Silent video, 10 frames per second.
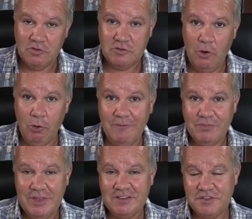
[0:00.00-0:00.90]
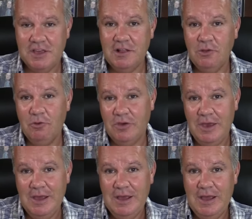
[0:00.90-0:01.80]
So let's take a look
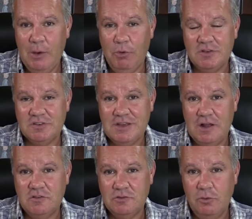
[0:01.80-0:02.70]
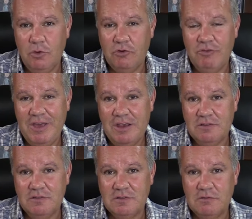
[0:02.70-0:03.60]
at what Stan Solo
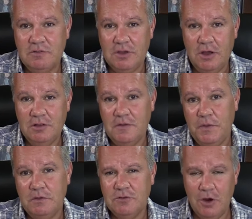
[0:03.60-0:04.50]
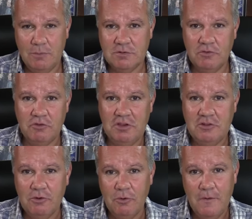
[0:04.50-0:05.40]
Creations have done in terms of
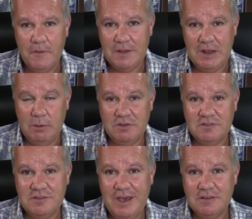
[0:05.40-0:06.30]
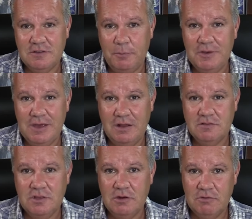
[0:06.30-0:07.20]
Greedo and how it stacks up
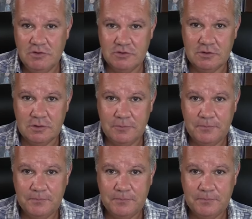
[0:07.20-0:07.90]
against the original.